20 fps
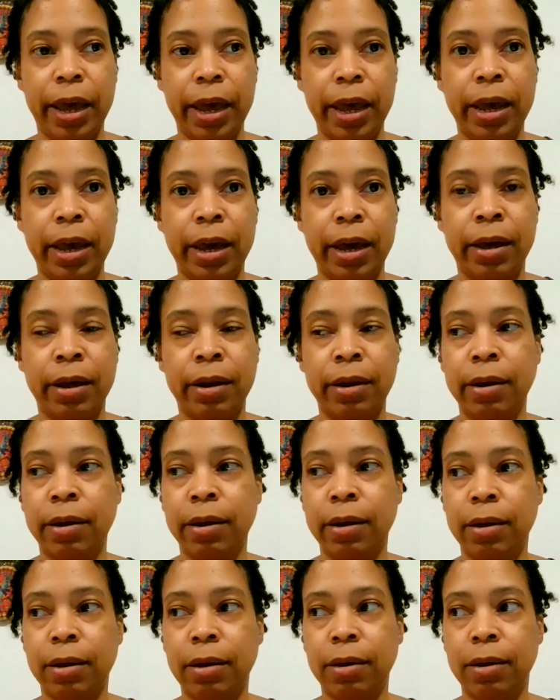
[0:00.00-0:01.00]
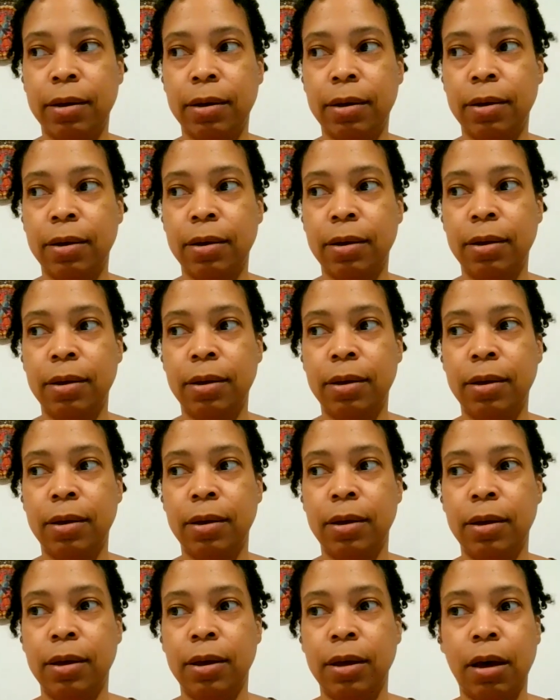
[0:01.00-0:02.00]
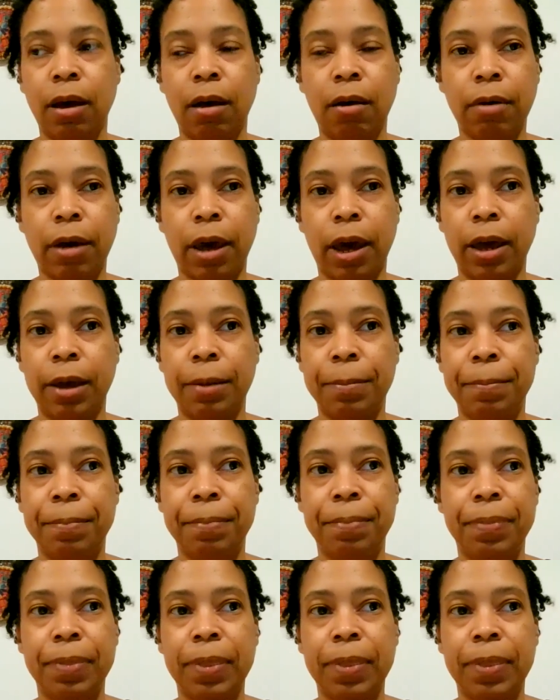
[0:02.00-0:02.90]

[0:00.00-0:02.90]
And okay.